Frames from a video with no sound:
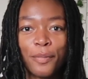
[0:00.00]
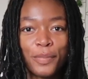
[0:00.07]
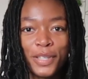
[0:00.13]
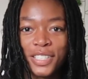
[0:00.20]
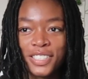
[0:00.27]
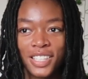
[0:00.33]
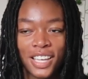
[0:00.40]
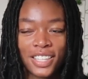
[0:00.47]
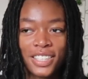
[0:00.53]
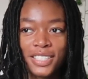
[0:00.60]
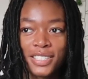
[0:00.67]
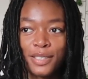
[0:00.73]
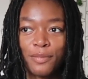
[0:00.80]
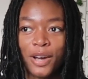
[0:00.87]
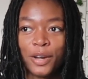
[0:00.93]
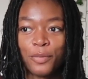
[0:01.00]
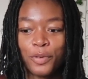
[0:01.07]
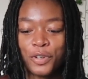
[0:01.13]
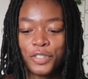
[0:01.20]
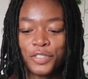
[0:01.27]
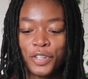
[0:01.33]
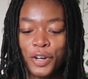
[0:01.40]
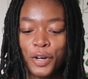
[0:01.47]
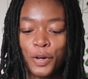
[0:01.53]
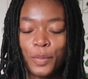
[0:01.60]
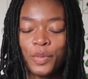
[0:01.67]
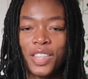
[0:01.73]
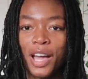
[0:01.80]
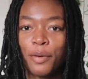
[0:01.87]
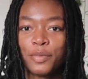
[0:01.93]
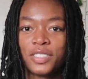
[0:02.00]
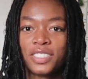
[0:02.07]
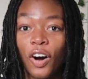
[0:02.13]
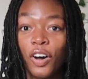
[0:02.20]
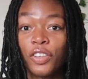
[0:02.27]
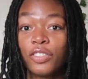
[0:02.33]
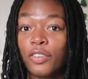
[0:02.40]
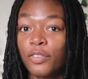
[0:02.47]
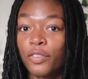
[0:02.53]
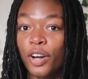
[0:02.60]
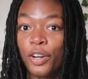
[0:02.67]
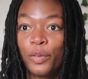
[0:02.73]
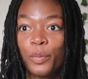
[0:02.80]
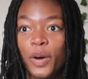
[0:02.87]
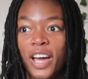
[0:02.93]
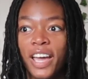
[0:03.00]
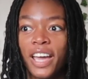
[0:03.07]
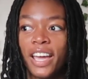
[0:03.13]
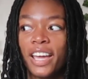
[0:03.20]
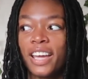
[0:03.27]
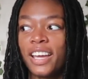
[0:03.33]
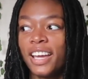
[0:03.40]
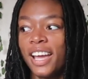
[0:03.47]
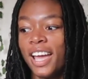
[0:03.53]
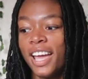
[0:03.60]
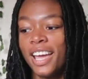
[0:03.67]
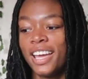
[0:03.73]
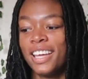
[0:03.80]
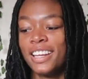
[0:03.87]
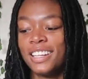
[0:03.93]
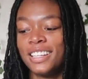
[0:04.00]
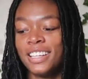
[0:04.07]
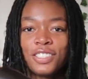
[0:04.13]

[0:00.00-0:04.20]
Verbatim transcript: a piece like this in my wardrobe that was on the runway and